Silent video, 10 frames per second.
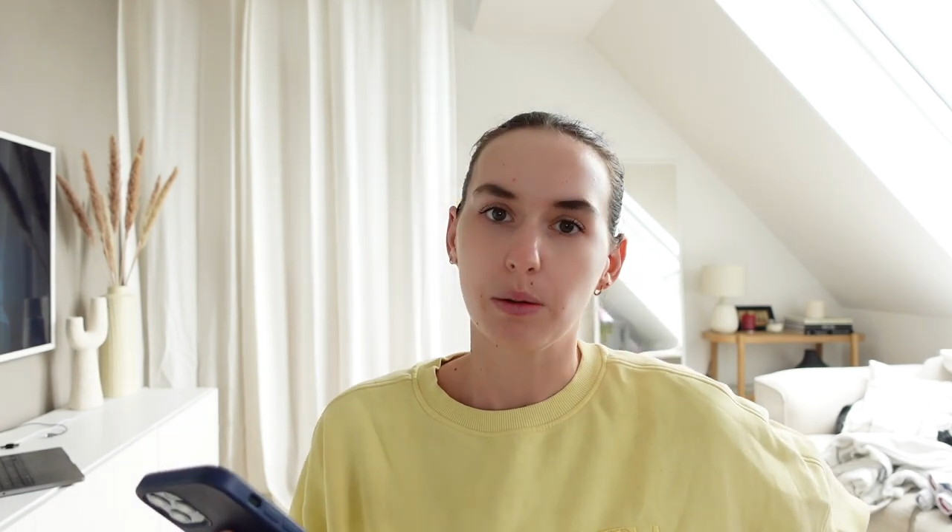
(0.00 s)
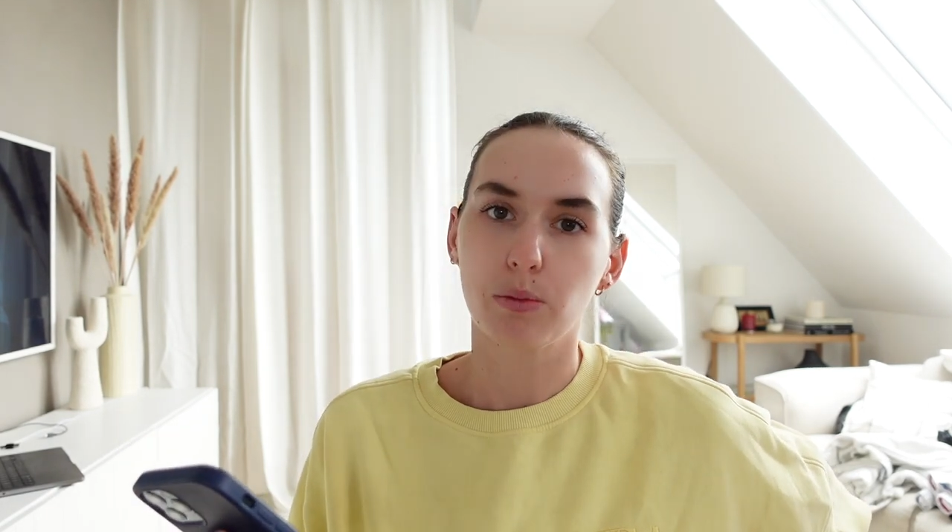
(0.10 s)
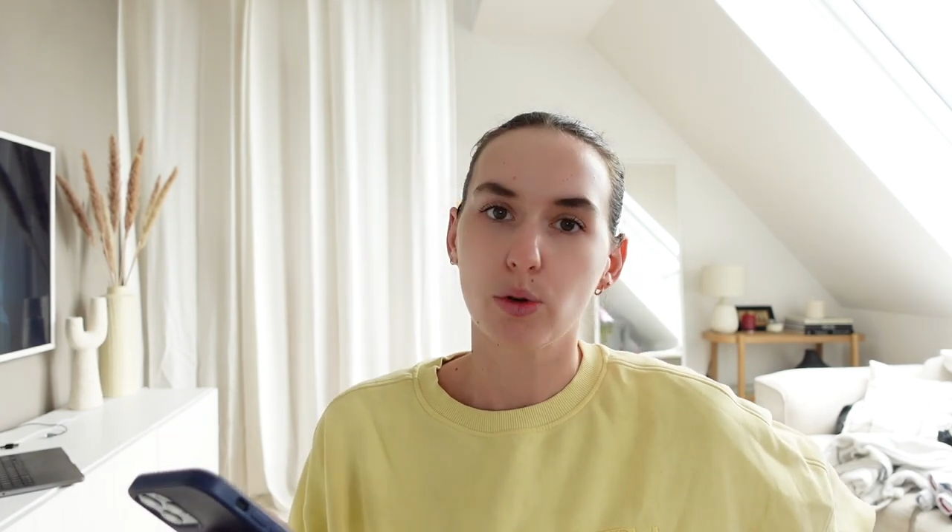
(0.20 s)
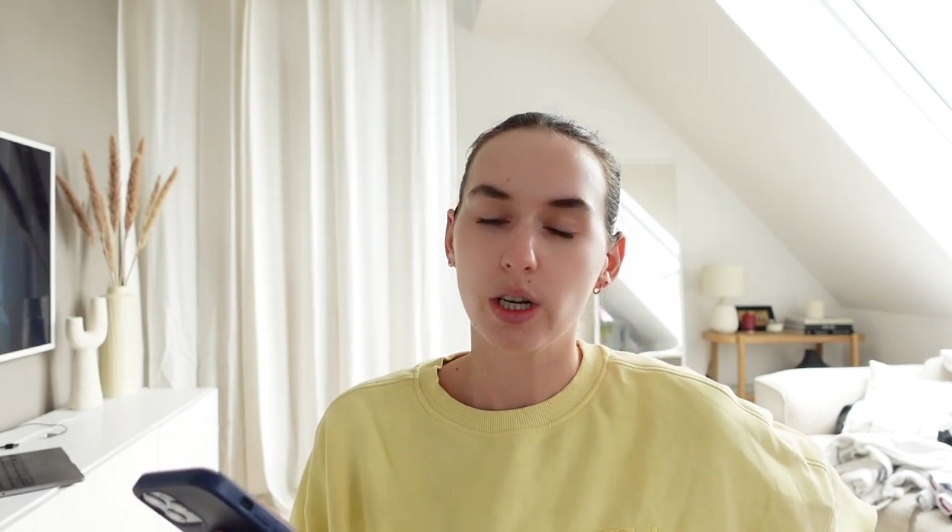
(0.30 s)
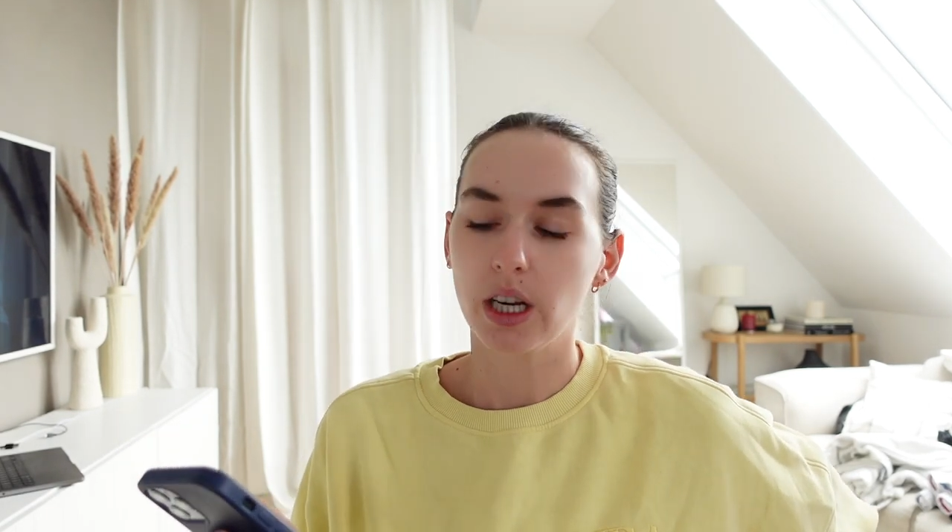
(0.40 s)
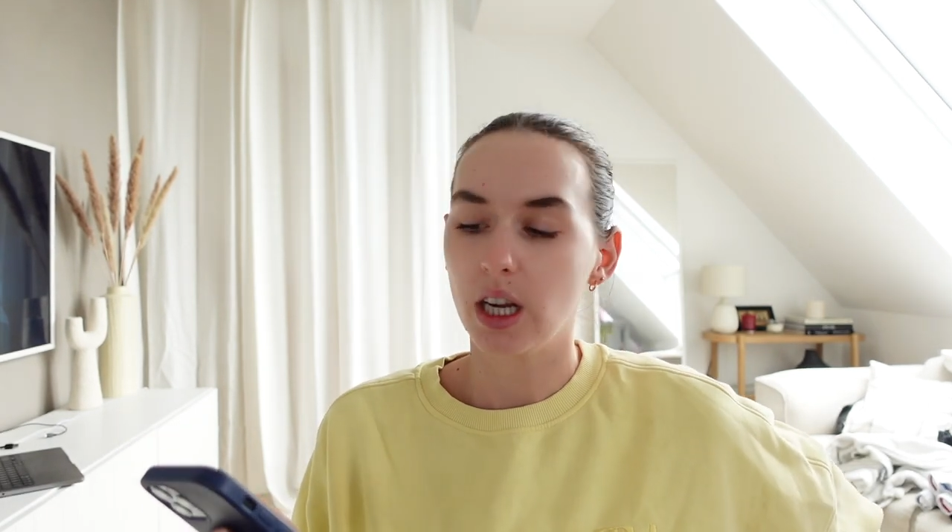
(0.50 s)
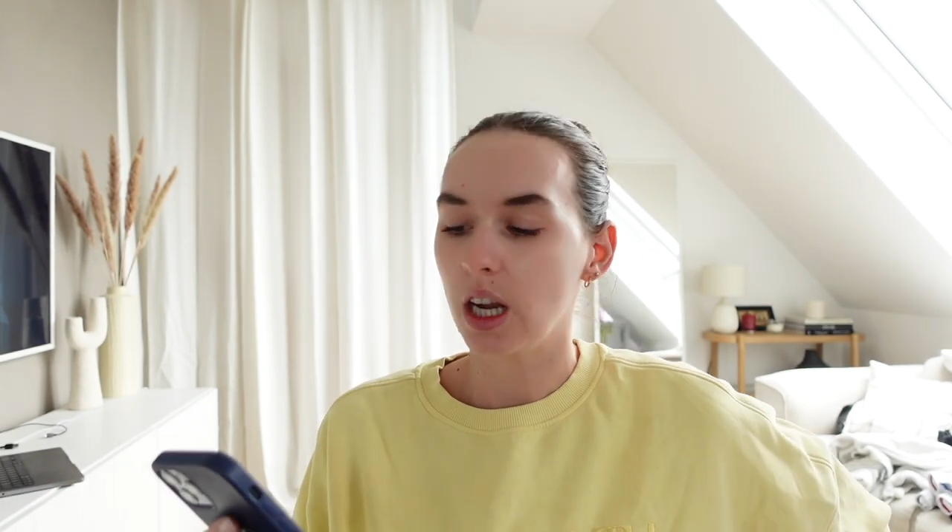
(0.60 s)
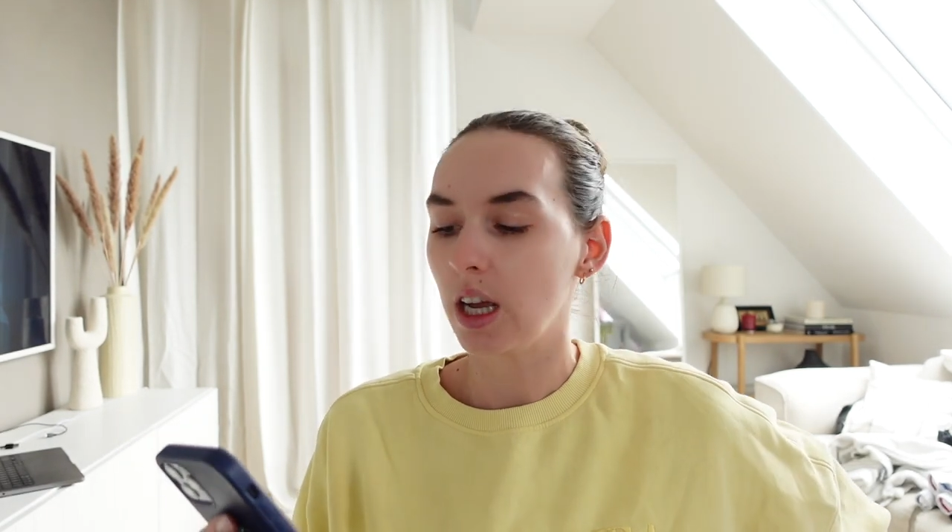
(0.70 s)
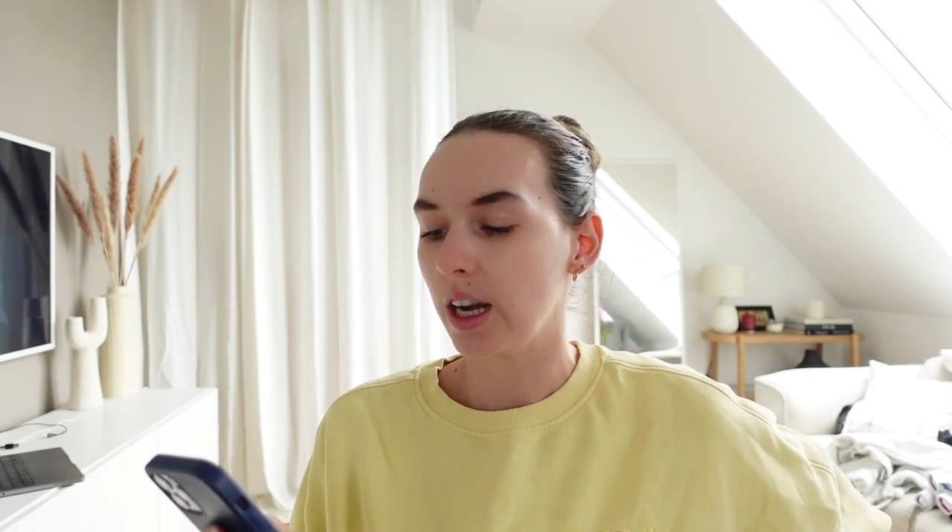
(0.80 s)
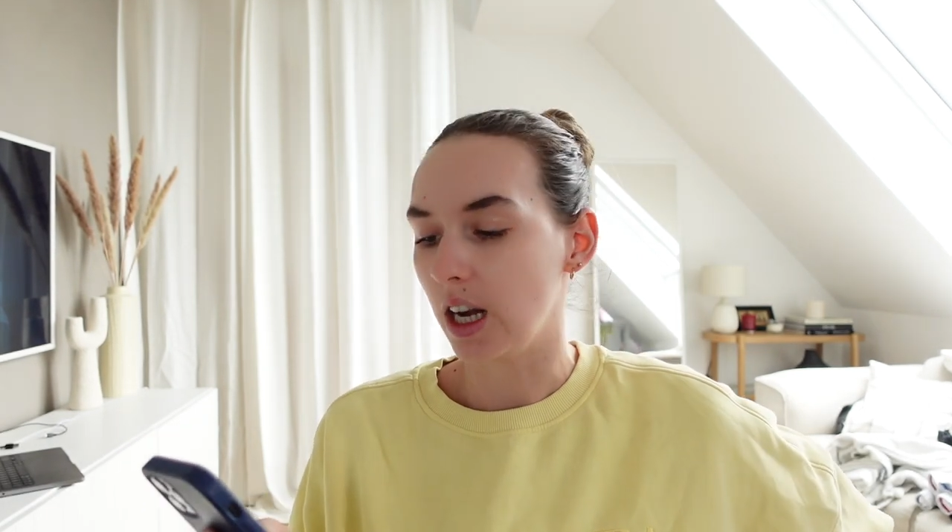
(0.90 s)

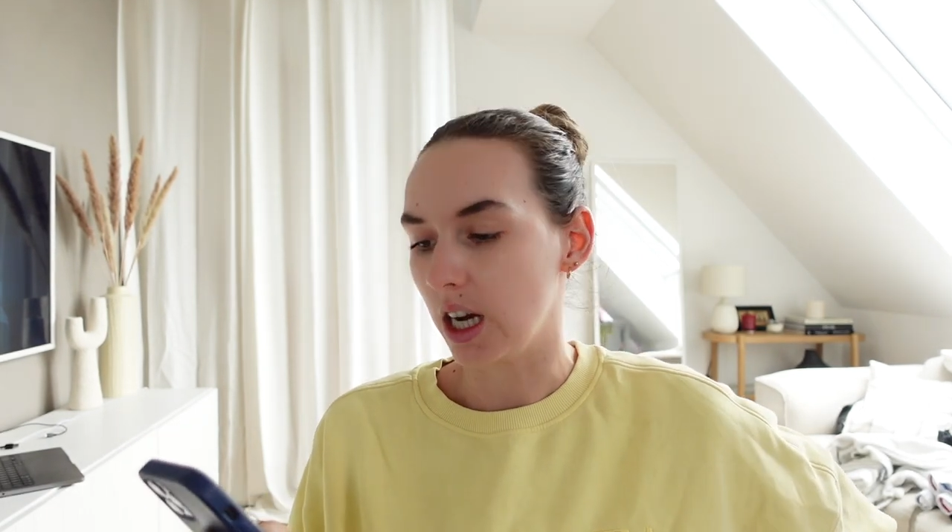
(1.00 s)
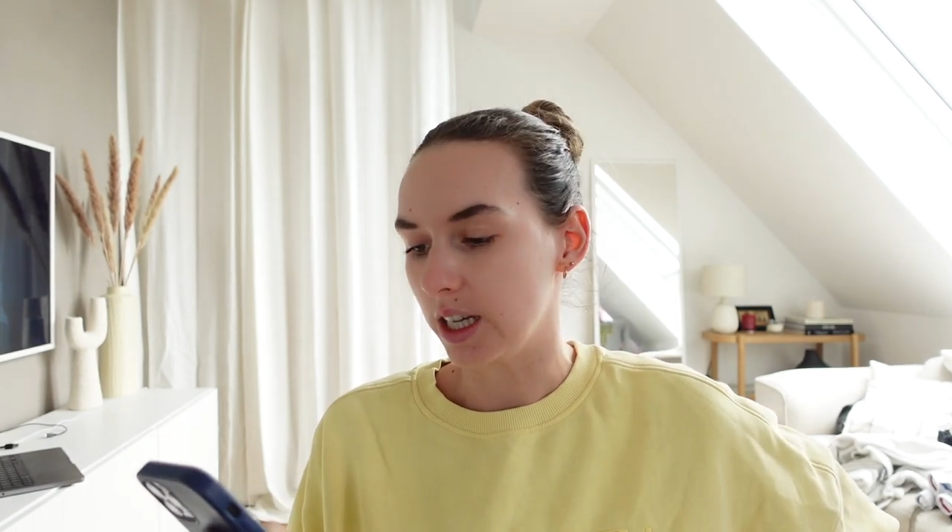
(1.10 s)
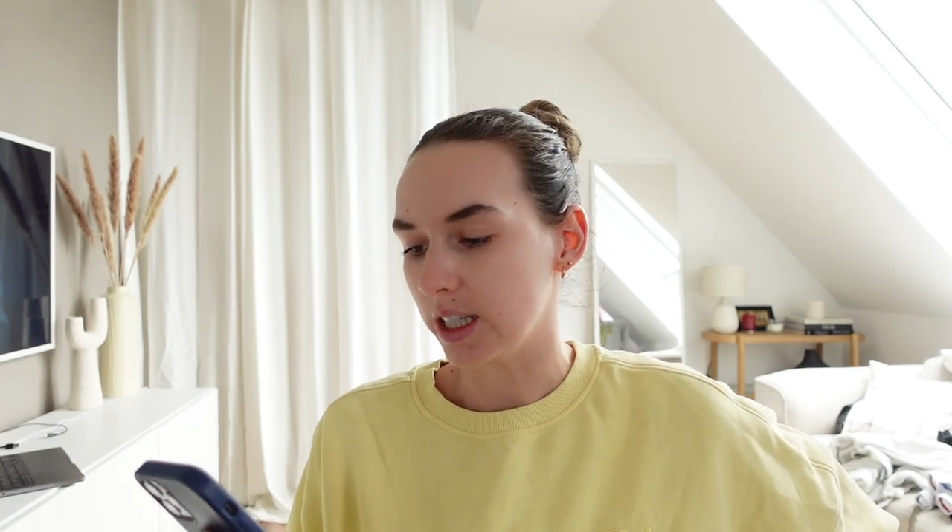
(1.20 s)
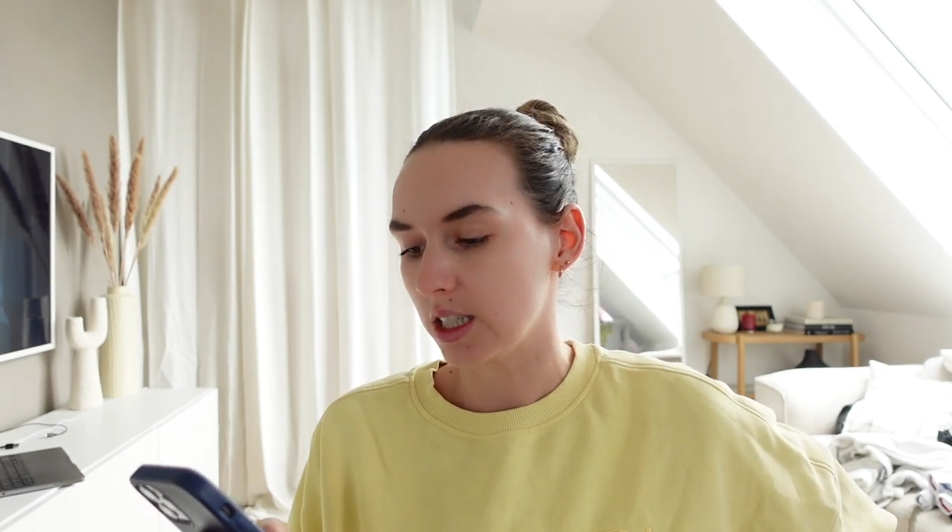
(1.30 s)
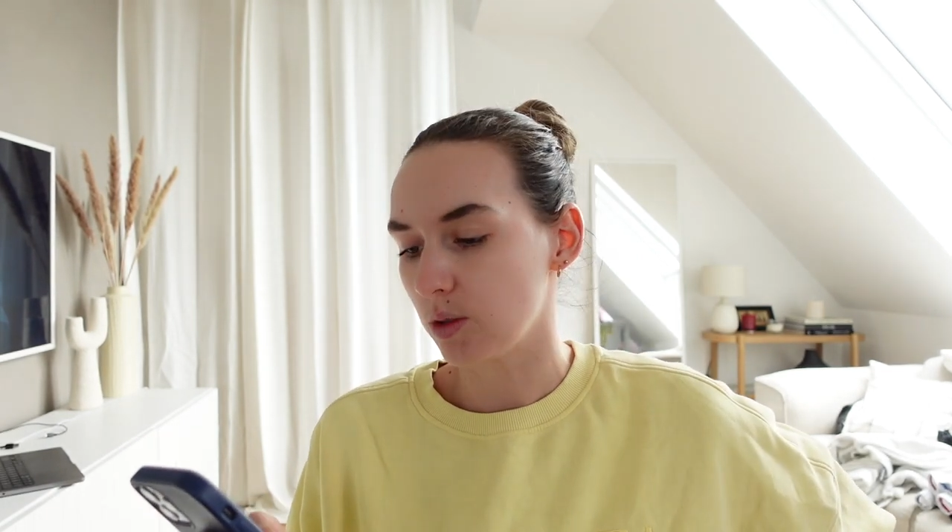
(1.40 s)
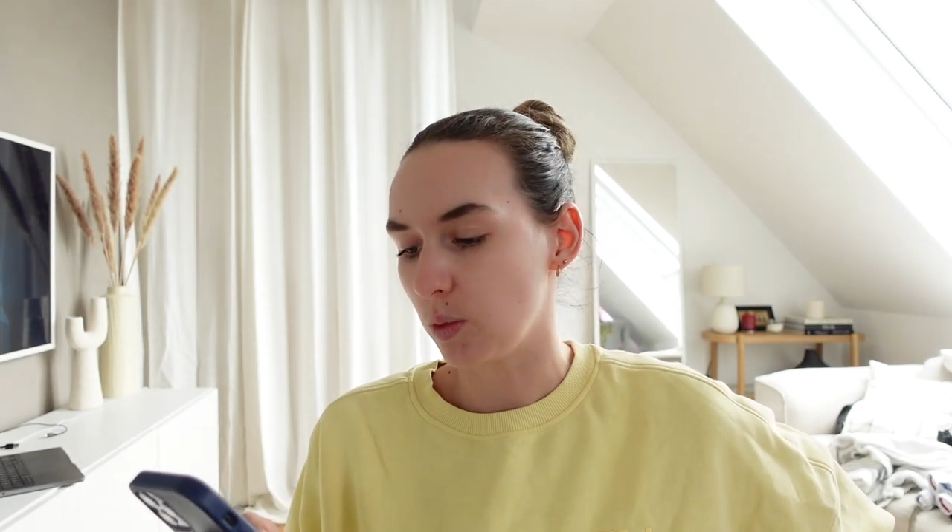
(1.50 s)
pretty nice